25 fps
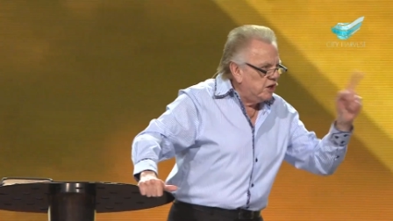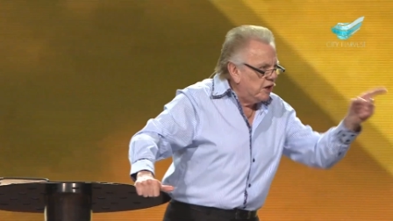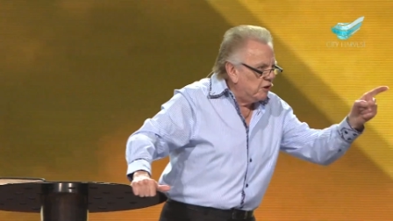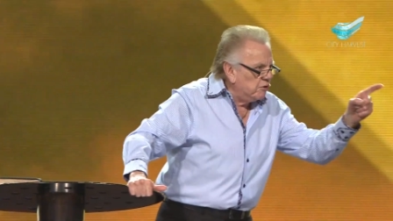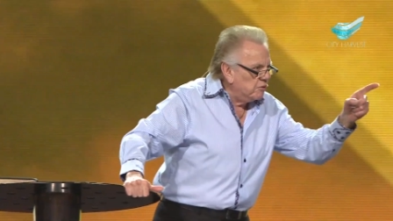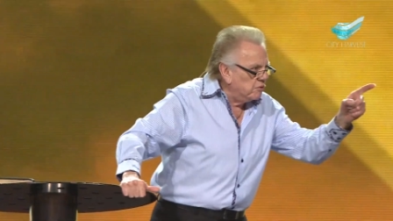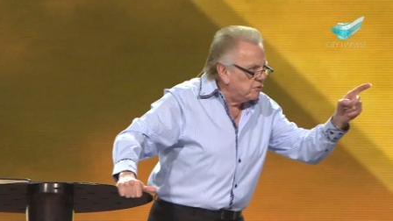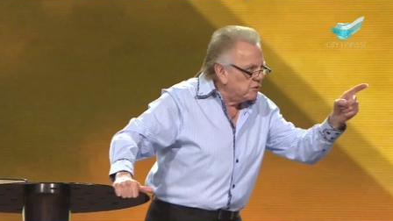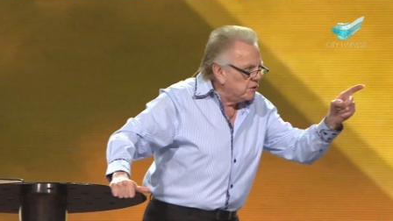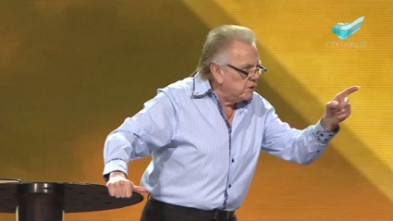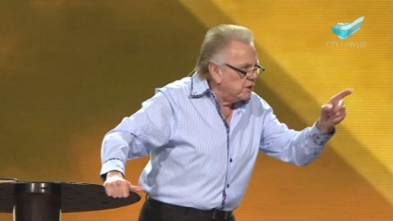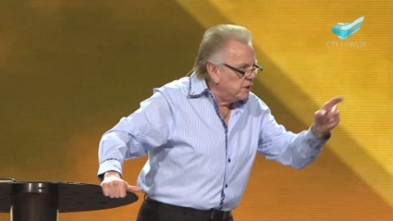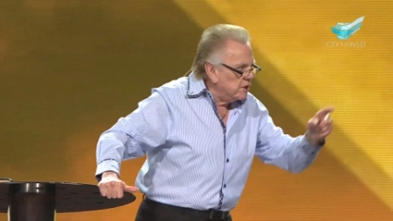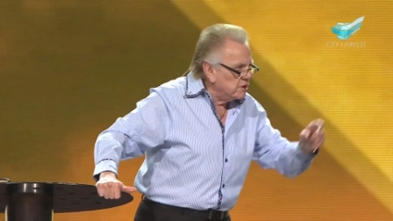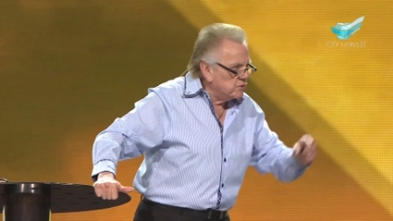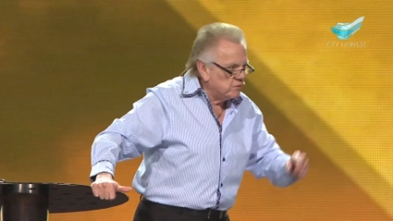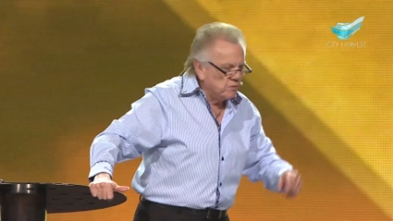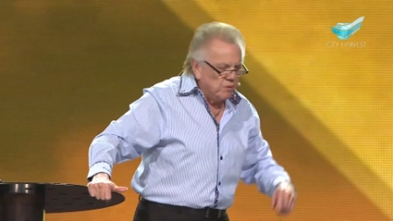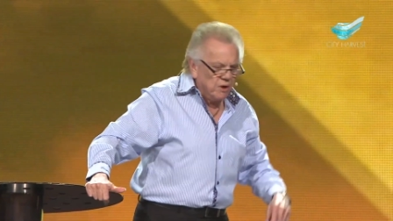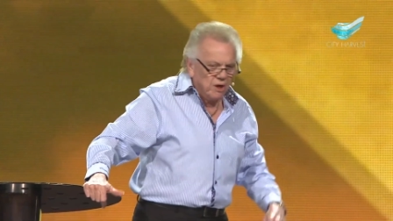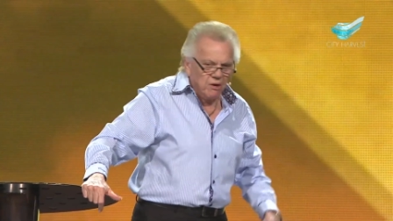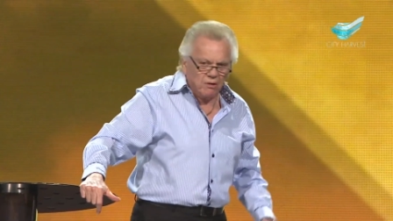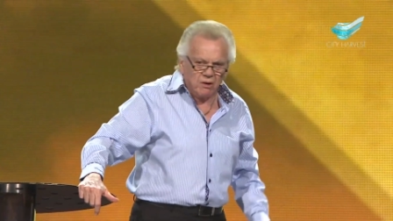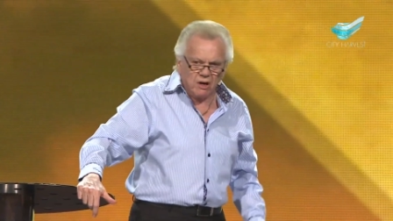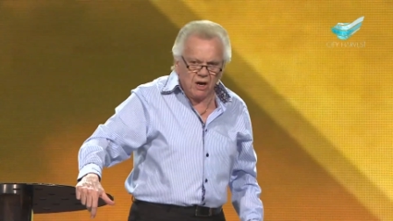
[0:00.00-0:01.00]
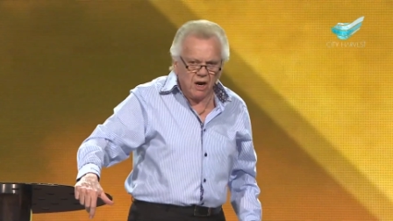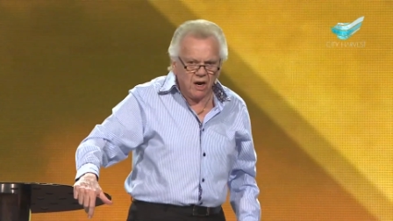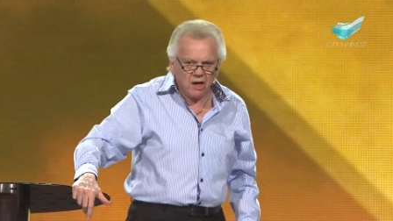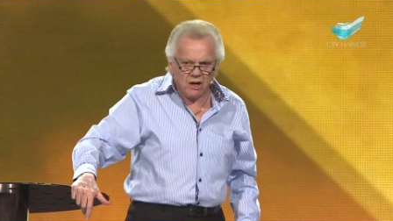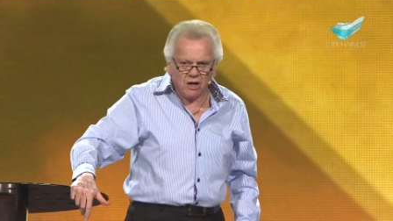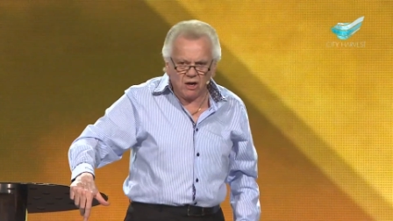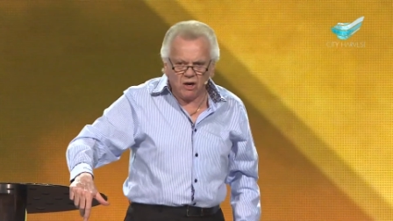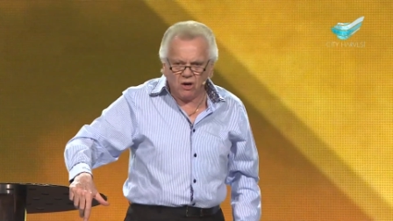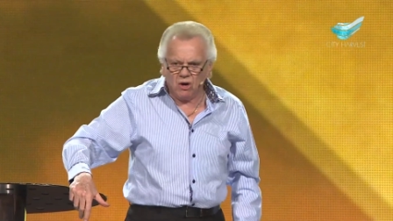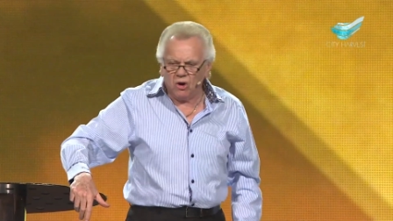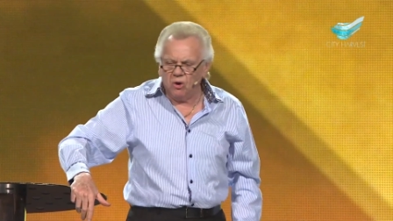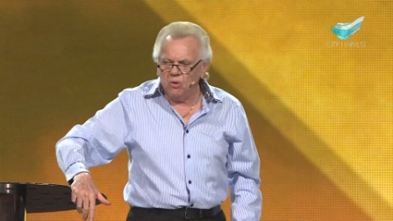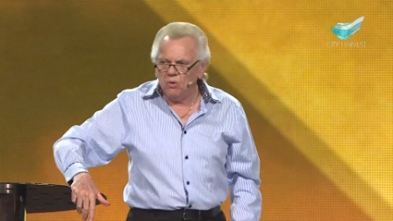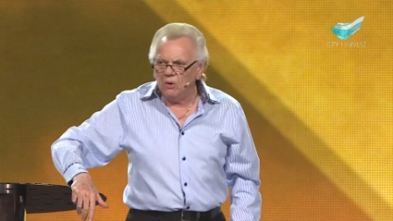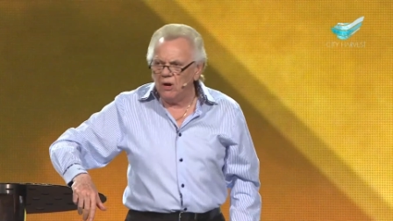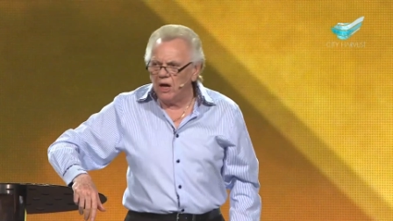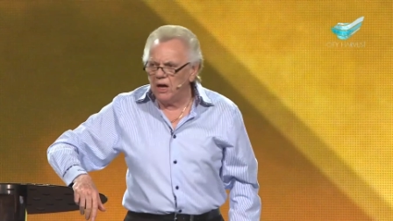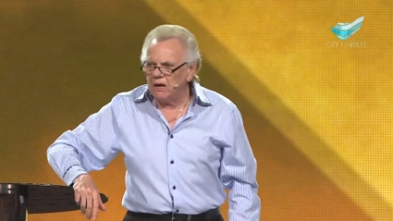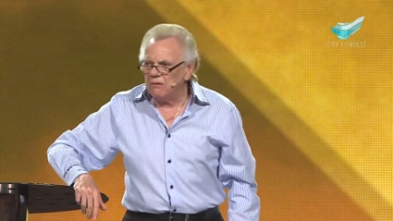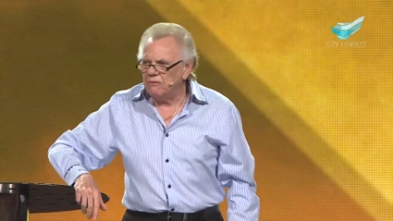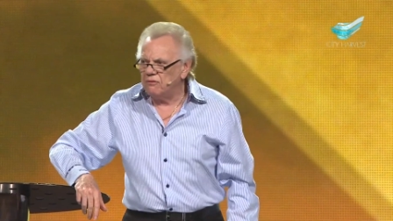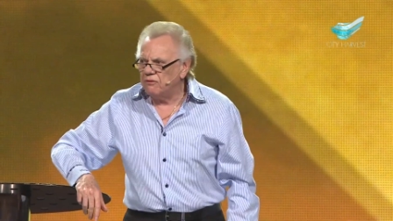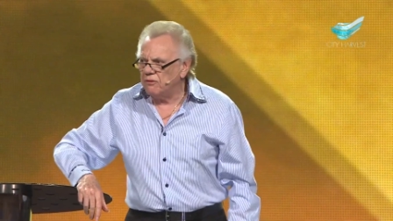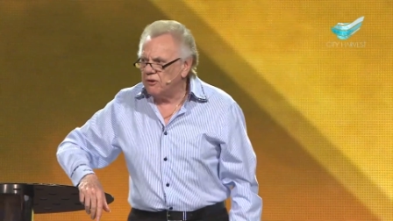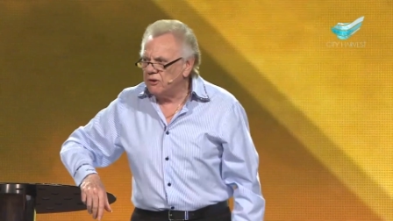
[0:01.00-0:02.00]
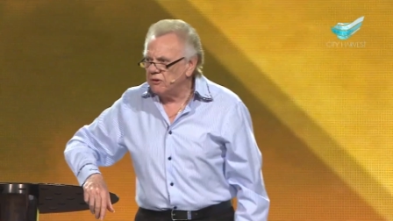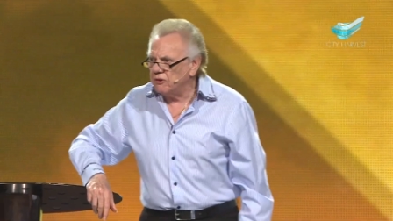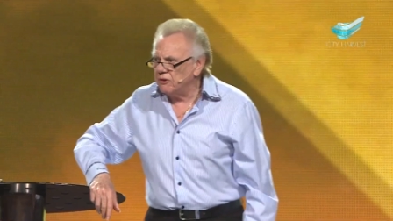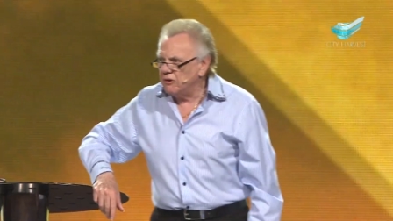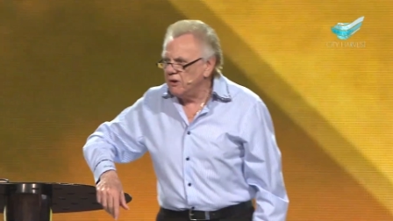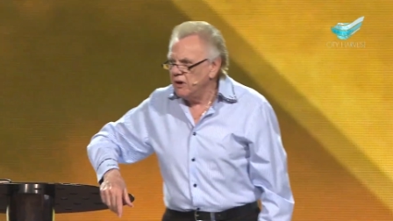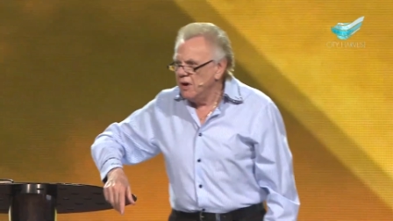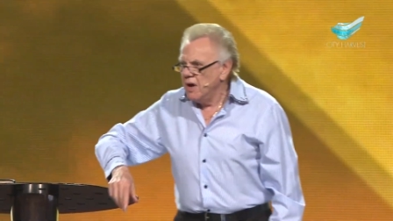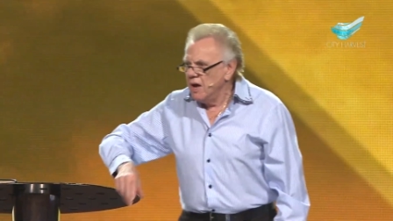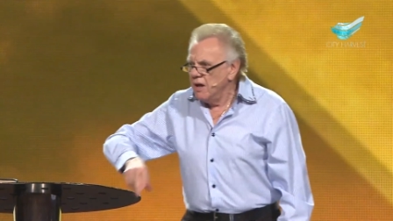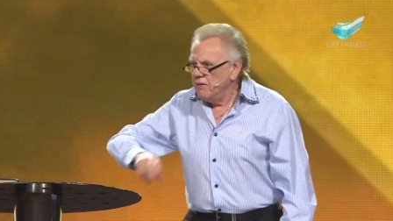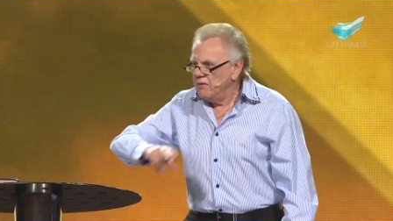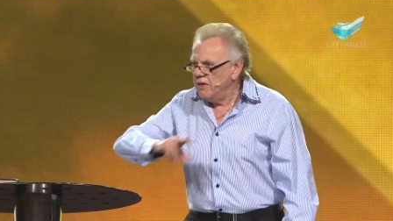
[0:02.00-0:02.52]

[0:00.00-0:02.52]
goat has went, gone a whole lot further